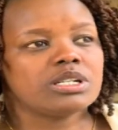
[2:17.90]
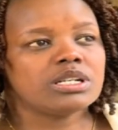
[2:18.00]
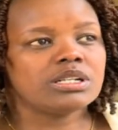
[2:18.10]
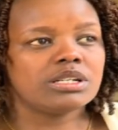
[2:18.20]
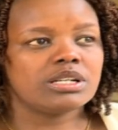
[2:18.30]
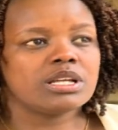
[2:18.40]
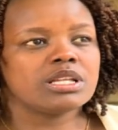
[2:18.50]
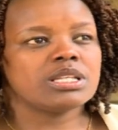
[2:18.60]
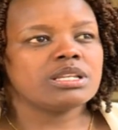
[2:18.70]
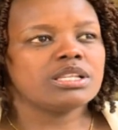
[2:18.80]
uh,
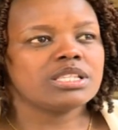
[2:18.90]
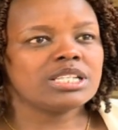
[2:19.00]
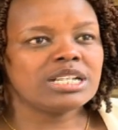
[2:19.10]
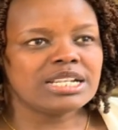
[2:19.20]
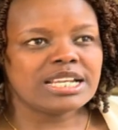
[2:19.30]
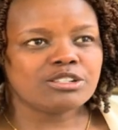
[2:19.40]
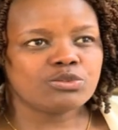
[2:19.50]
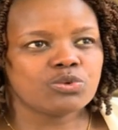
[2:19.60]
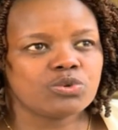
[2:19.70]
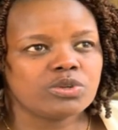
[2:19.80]
three days
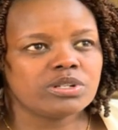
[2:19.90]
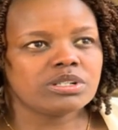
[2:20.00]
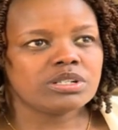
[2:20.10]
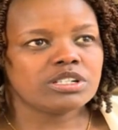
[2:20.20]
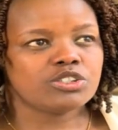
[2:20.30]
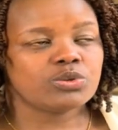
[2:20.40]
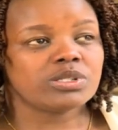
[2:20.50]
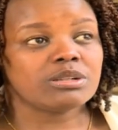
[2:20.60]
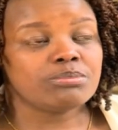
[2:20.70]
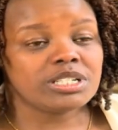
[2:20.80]
old, she was
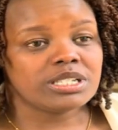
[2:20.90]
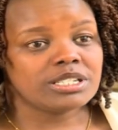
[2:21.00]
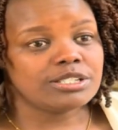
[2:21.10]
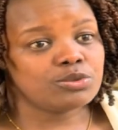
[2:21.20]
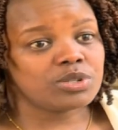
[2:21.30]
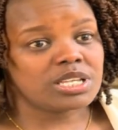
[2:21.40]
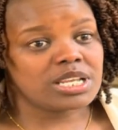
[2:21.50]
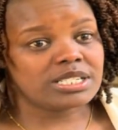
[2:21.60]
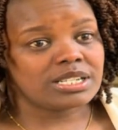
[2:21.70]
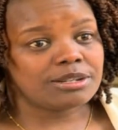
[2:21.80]
admitted to
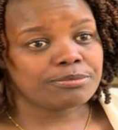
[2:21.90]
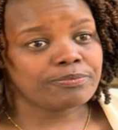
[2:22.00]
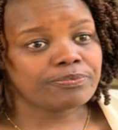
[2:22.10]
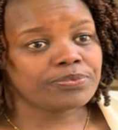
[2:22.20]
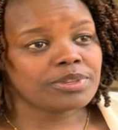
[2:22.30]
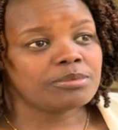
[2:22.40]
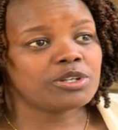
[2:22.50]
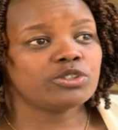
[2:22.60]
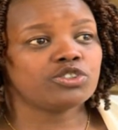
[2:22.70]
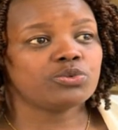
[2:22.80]
Kenyatta
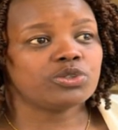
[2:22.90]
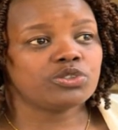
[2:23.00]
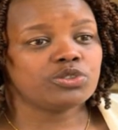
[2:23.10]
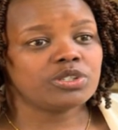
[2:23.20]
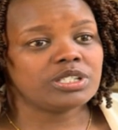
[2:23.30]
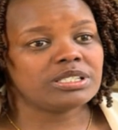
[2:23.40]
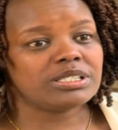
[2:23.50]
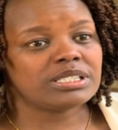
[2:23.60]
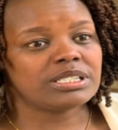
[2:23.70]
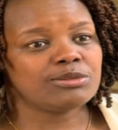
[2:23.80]
because she was
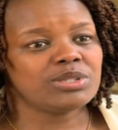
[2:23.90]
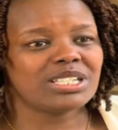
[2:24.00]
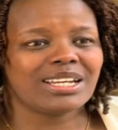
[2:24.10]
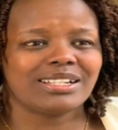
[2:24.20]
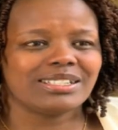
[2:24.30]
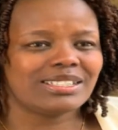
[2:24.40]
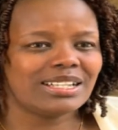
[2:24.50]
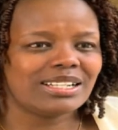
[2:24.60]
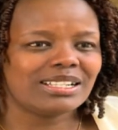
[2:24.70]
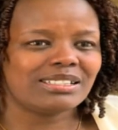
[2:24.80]
jaundiced, which I
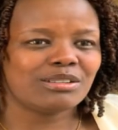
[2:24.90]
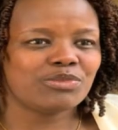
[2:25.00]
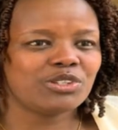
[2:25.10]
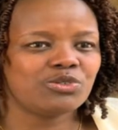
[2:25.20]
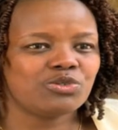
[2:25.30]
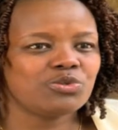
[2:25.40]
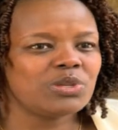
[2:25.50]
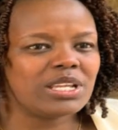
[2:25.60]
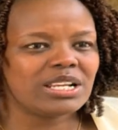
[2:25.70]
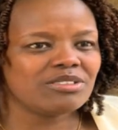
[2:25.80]
understand has something to do
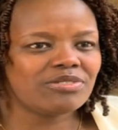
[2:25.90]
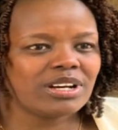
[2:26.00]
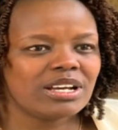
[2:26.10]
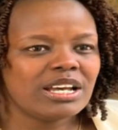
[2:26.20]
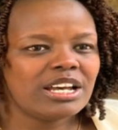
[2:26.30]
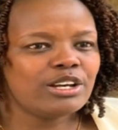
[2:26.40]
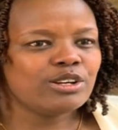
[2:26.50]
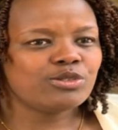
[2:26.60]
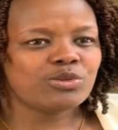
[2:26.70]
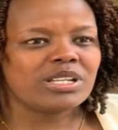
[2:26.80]
with the liver.
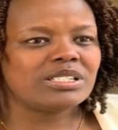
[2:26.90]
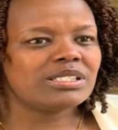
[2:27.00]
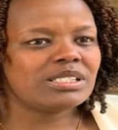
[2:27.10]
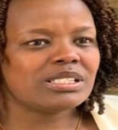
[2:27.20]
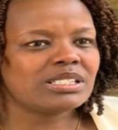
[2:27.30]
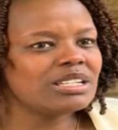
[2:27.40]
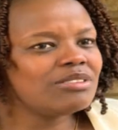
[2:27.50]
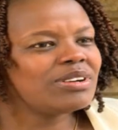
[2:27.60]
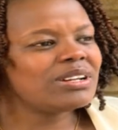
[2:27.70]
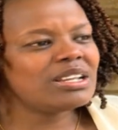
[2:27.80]
So I just
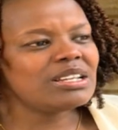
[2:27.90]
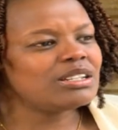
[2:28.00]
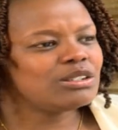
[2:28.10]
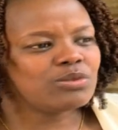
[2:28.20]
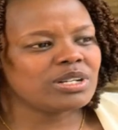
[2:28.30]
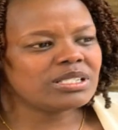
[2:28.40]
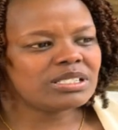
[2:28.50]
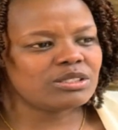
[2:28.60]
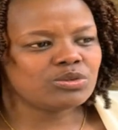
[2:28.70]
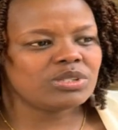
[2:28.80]
never really went
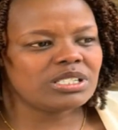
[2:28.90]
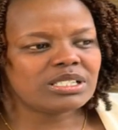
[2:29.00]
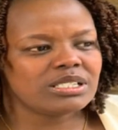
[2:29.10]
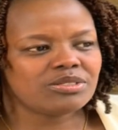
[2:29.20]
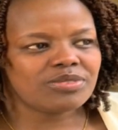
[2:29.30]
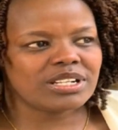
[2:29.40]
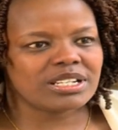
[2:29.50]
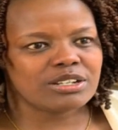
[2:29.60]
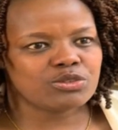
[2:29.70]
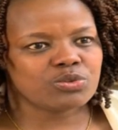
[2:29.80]
into details
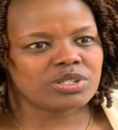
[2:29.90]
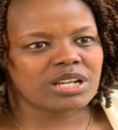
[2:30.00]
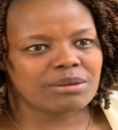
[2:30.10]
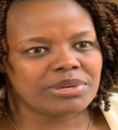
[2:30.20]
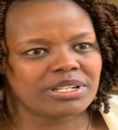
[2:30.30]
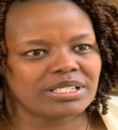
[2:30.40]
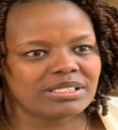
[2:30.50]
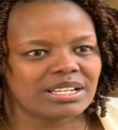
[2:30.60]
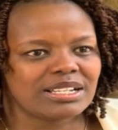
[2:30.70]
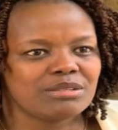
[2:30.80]
finding out what happened
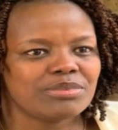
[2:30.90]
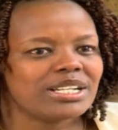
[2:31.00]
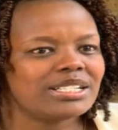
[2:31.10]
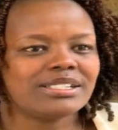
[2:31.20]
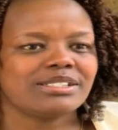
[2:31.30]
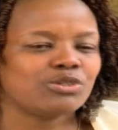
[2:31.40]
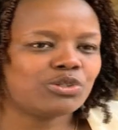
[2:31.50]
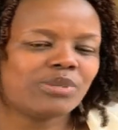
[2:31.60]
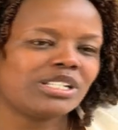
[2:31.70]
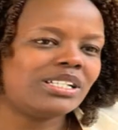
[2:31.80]
exactly, but I just
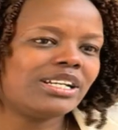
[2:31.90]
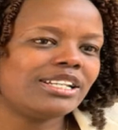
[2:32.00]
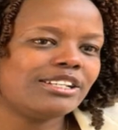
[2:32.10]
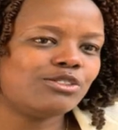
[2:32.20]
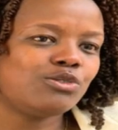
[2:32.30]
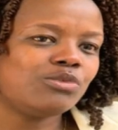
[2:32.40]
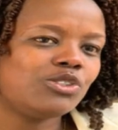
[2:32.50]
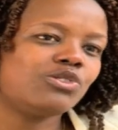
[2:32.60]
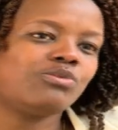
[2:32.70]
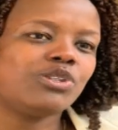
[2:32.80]
automatically assumed
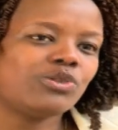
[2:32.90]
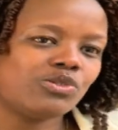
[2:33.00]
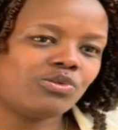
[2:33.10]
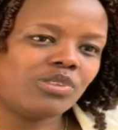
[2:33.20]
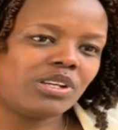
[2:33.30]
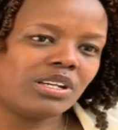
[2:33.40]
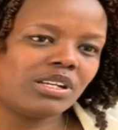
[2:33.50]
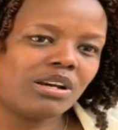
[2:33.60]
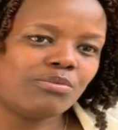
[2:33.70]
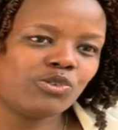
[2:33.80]
it was because of the
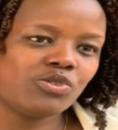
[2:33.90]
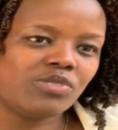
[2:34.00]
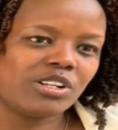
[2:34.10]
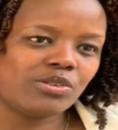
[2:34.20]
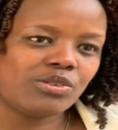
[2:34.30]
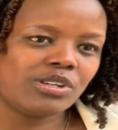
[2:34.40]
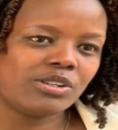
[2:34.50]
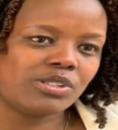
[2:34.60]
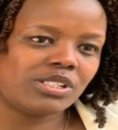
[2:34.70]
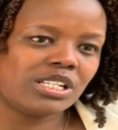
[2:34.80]
amount of alcohol I
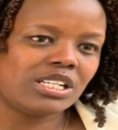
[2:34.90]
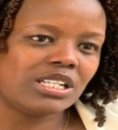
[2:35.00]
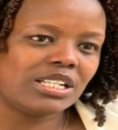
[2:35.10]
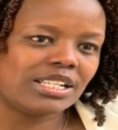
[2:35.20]
was taking